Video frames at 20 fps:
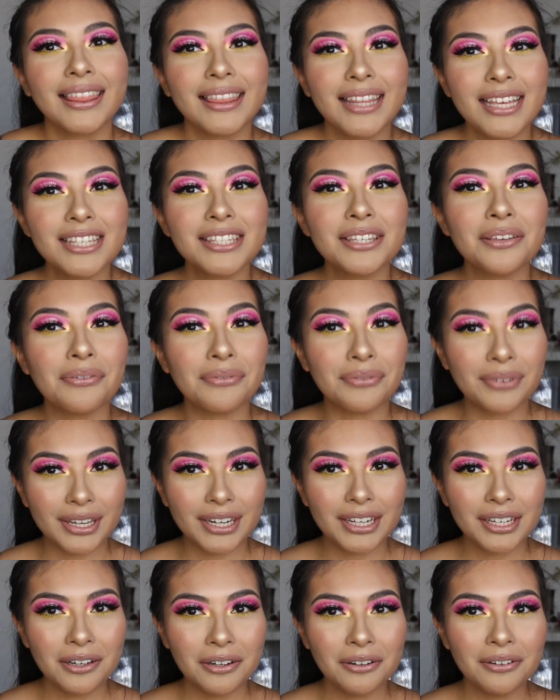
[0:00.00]
this
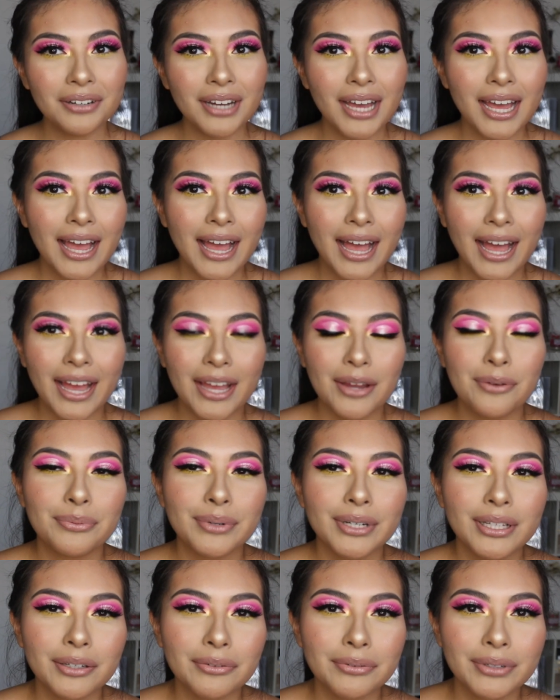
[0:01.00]
video, I
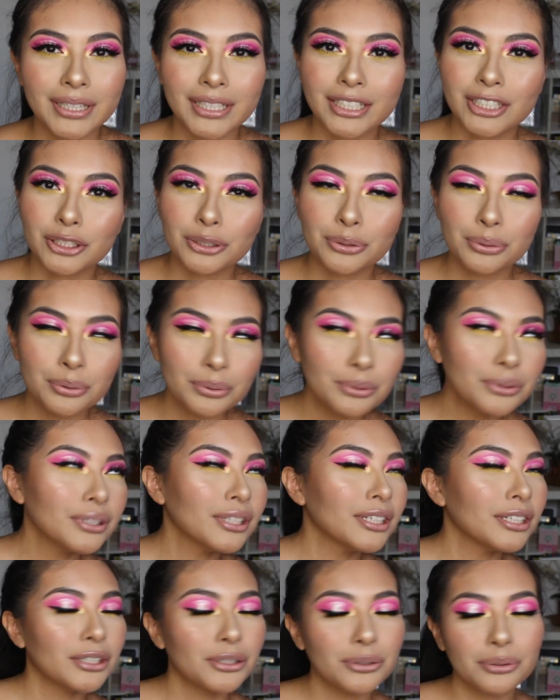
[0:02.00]
really
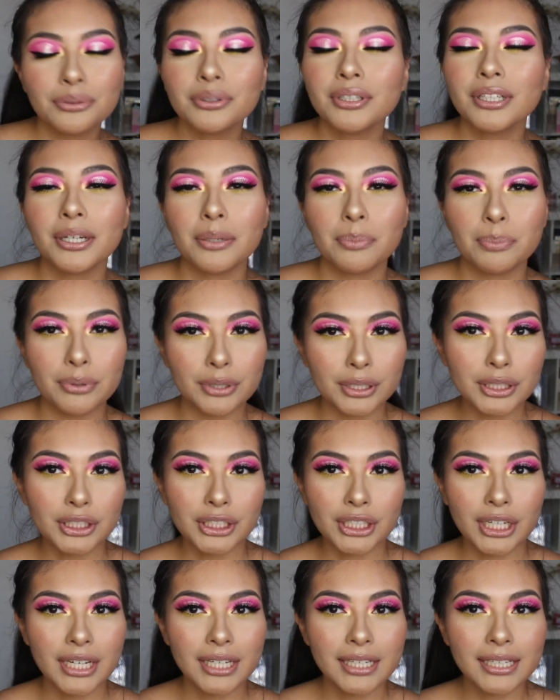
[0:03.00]
truly
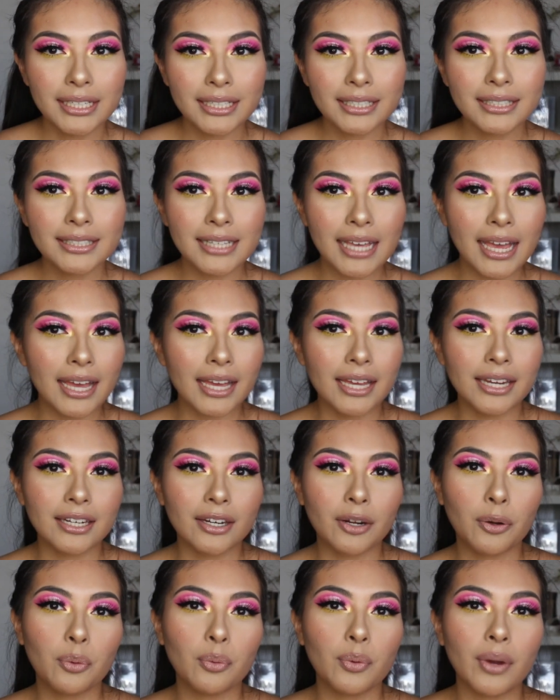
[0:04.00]
appreciate it.
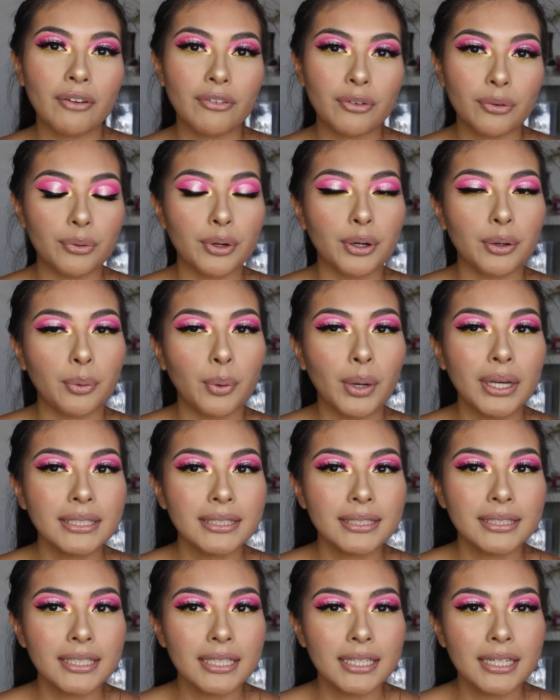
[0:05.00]
And whoever
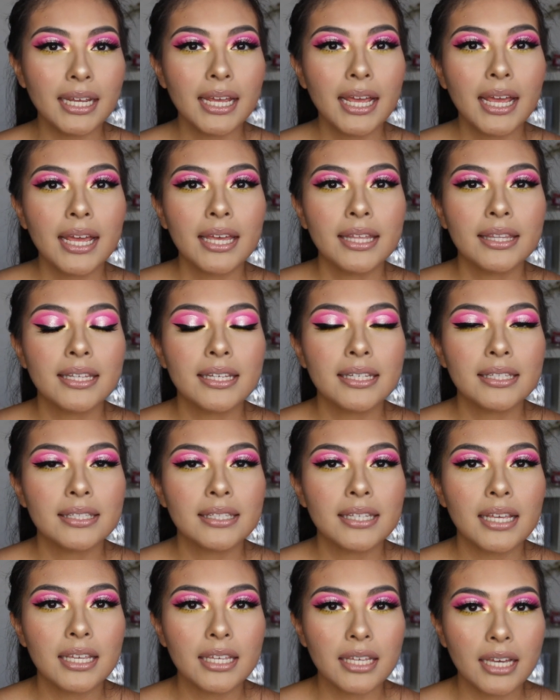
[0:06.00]
requested
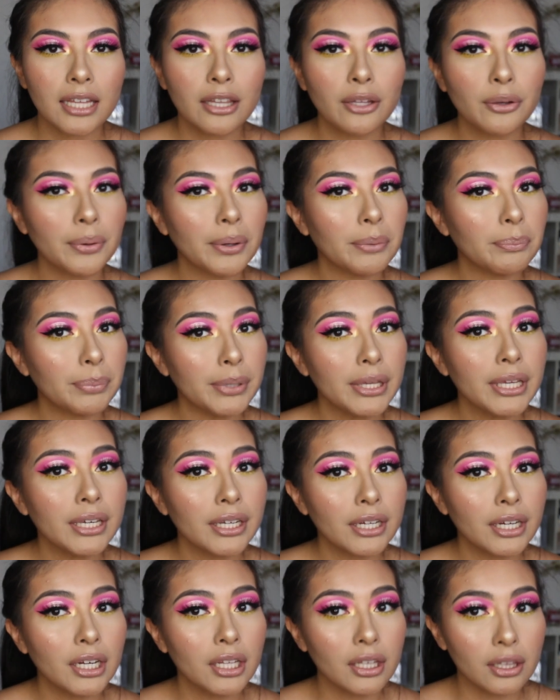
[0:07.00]
this yellow and
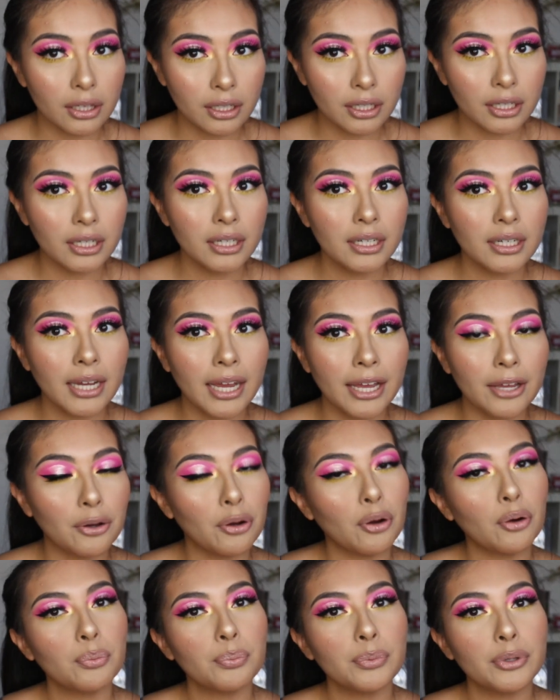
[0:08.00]
pink look, I
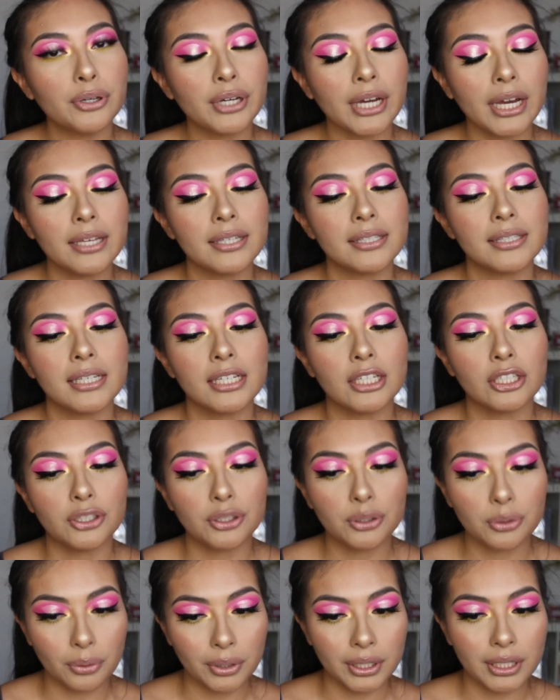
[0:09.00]
hope you guys
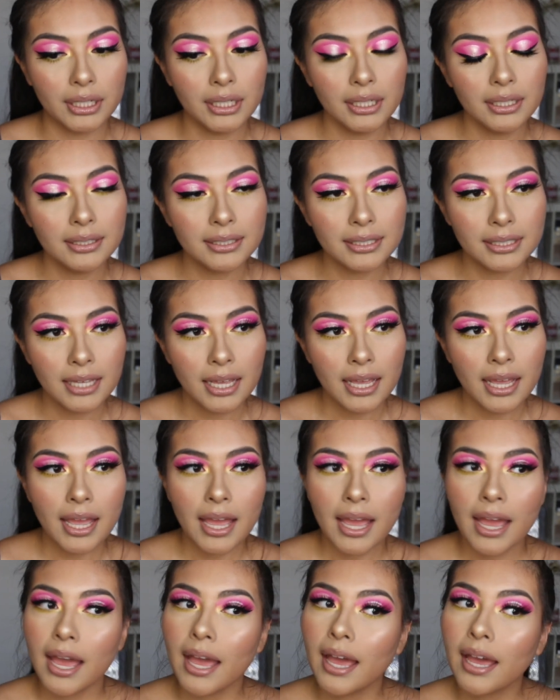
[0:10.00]
enjoyed it.
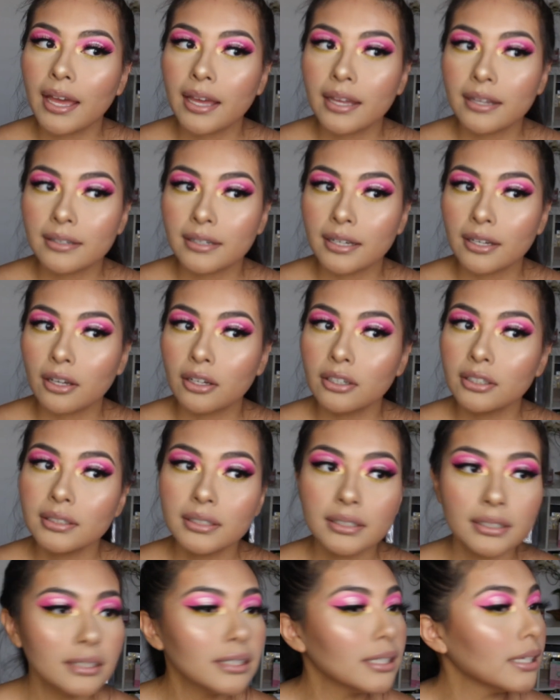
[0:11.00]
And I
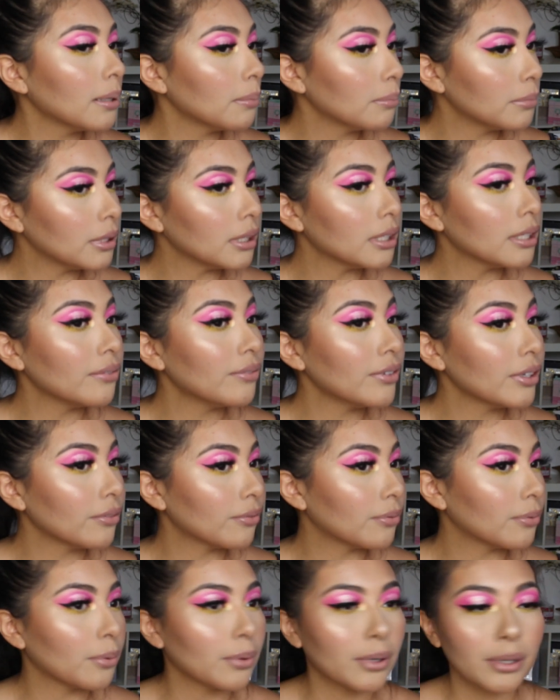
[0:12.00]
honestly am
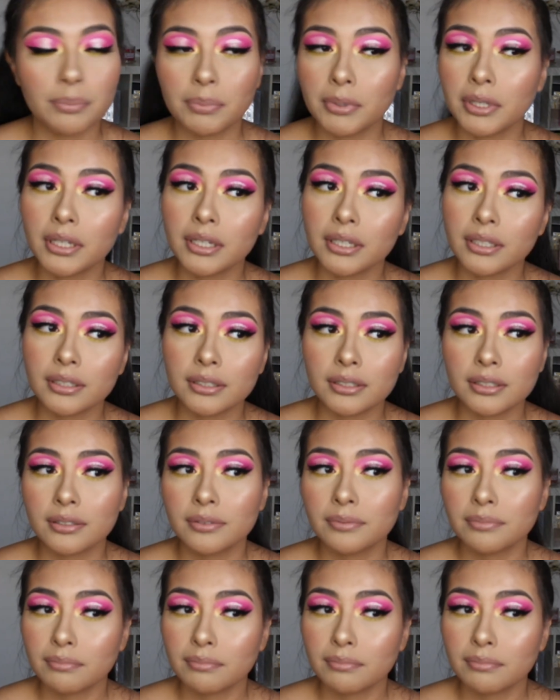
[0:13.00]
living for it because